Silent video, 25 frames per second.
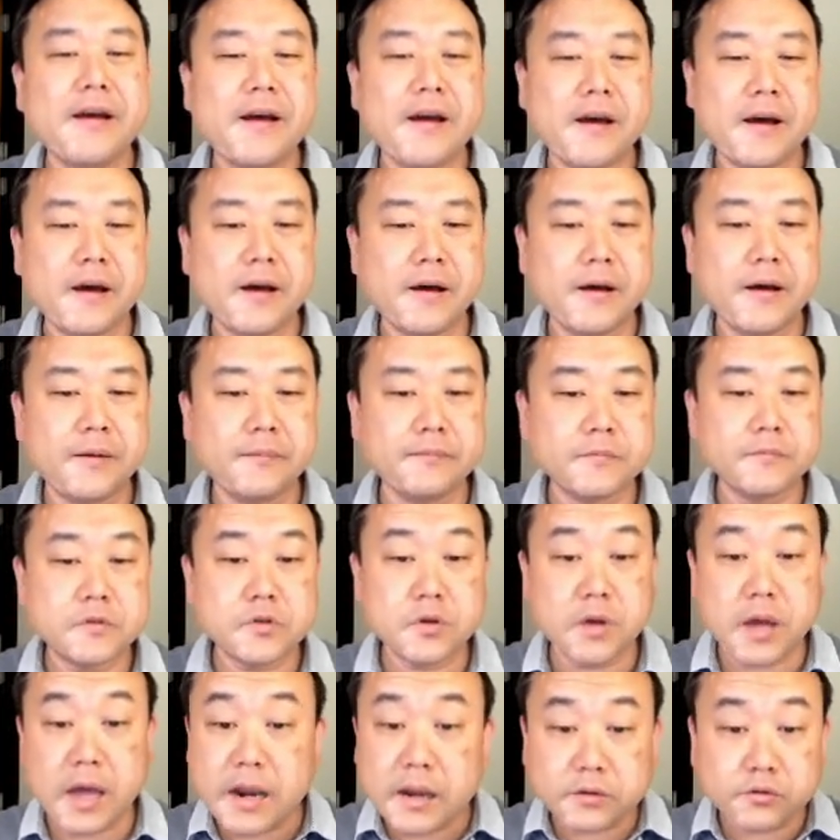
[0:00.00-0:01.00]
Um,
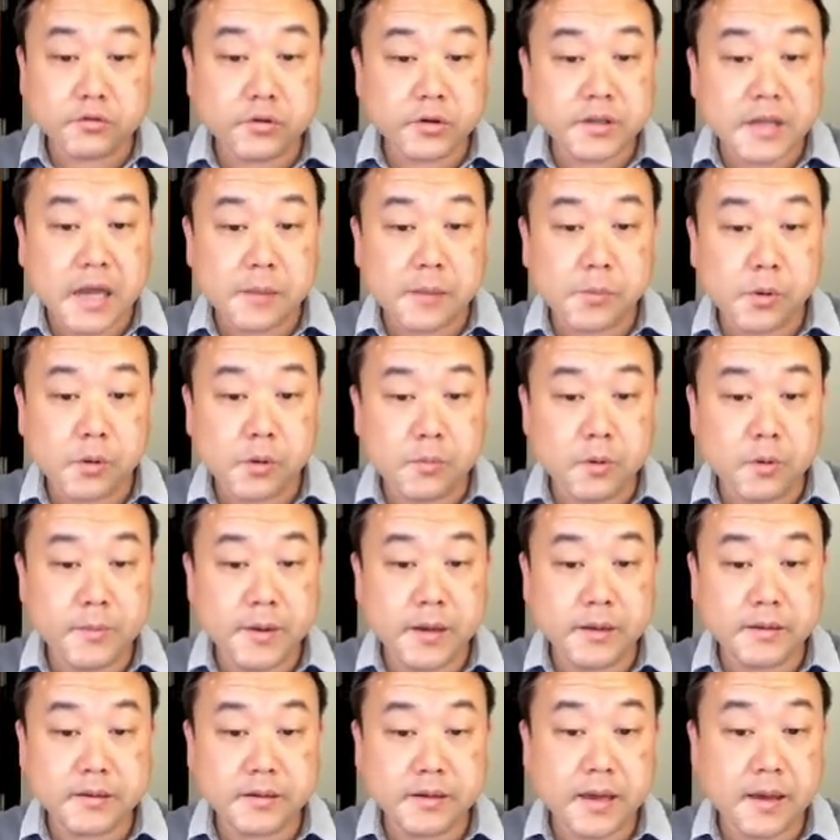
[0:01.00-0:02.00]
so electric dipole
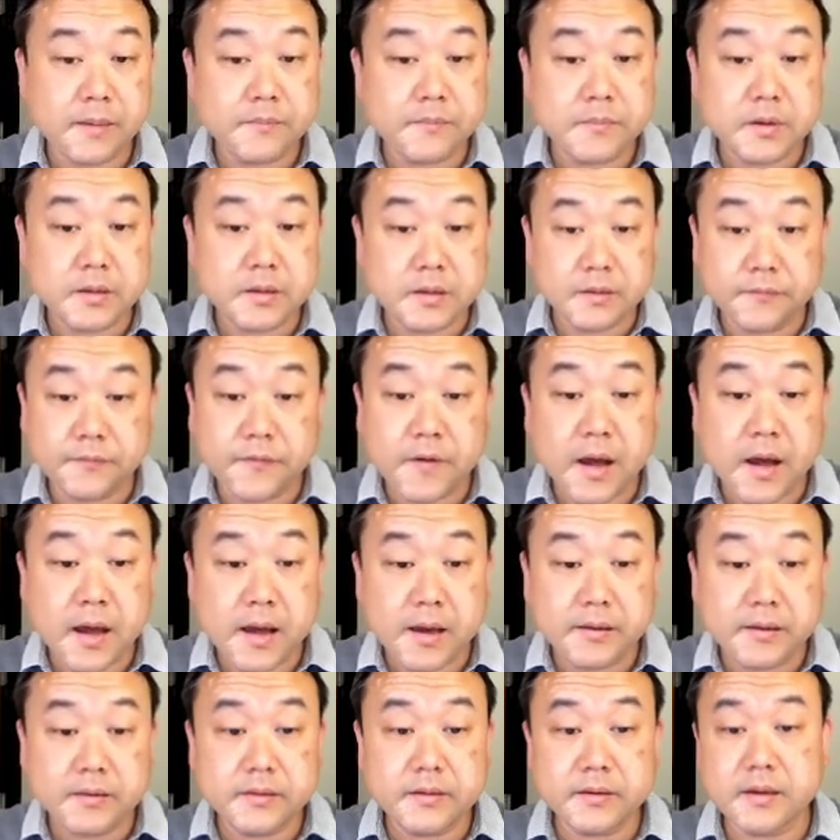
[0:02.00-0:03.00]
moment can be
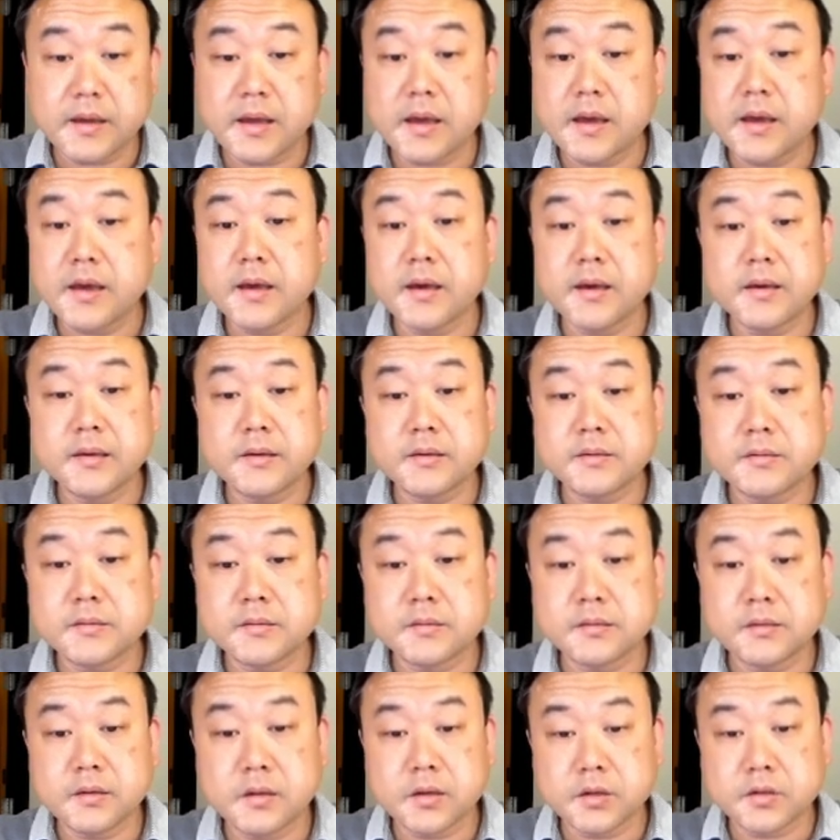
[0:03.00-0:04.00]
defined as
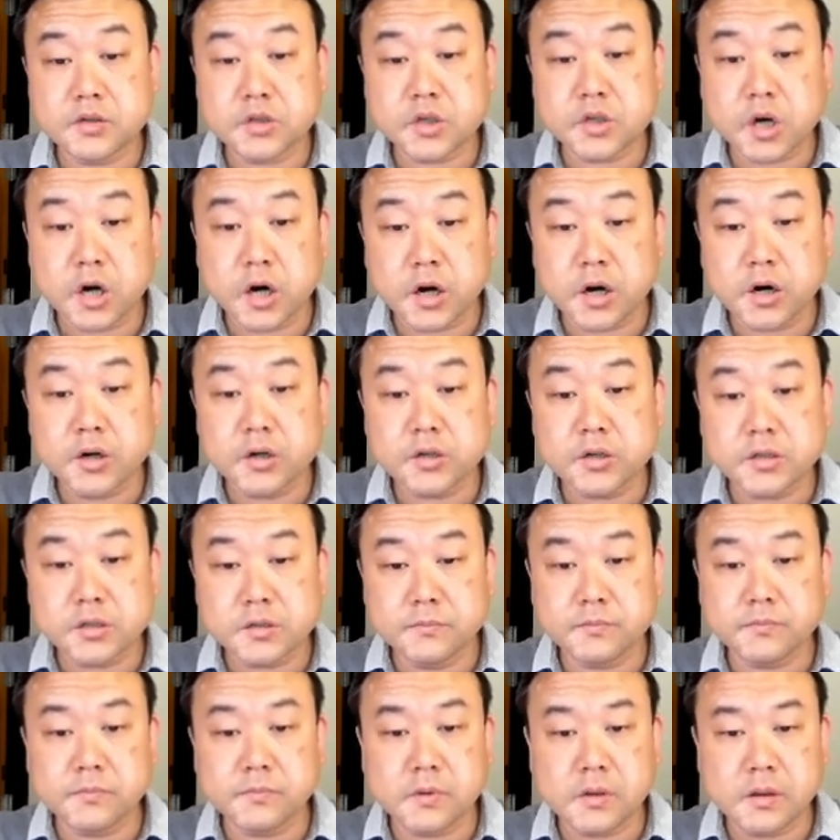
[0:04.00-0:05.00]
the charge
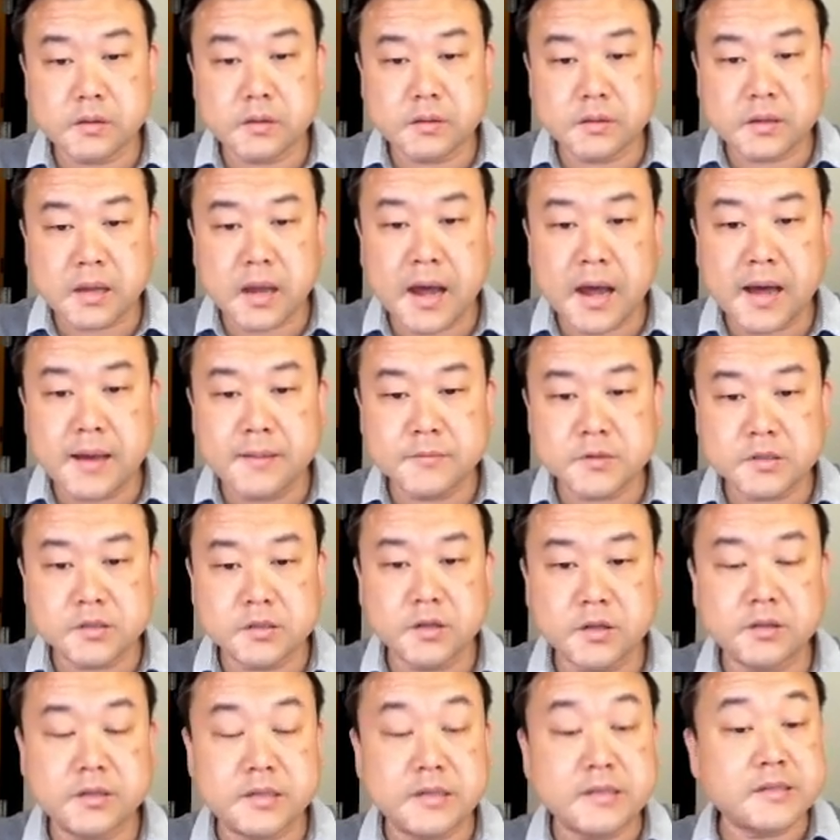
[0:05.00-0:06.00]
times
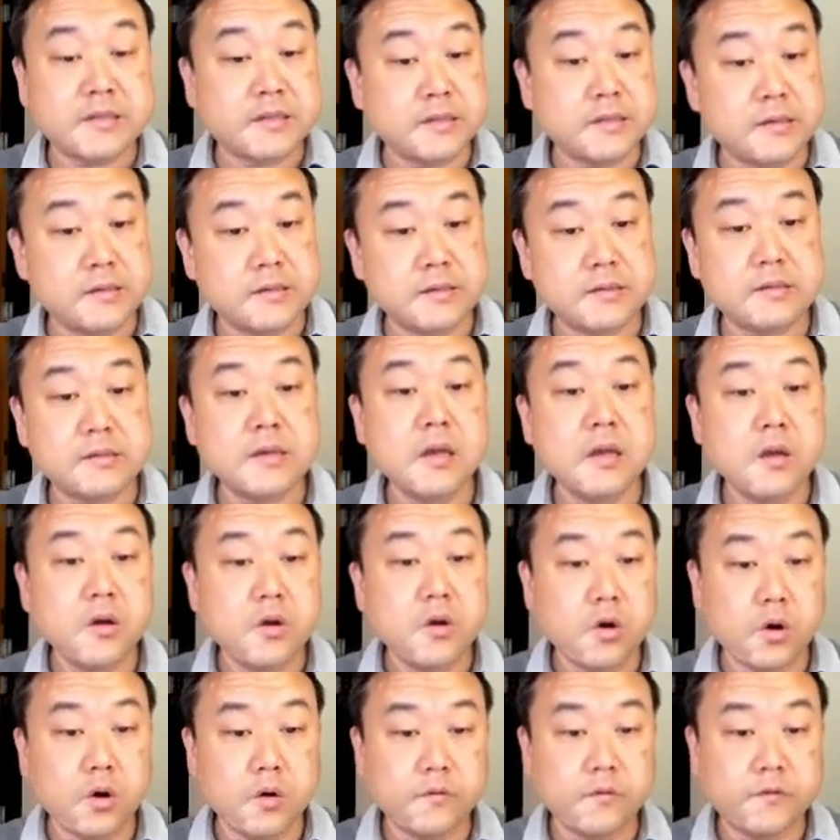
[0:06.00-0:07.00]
the distance
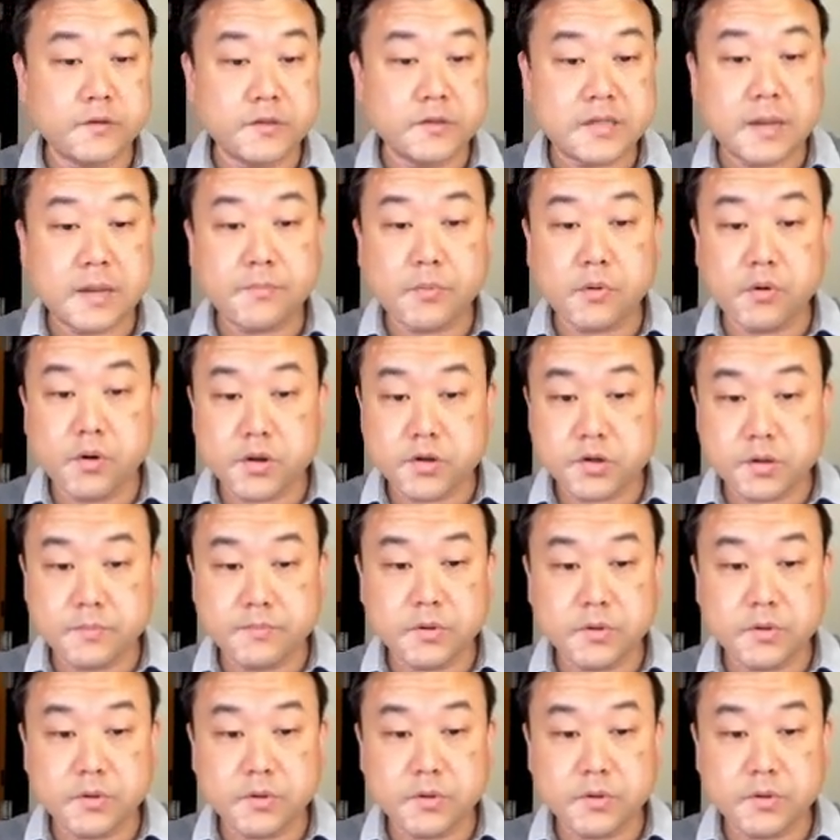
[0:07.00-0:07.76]
of a separation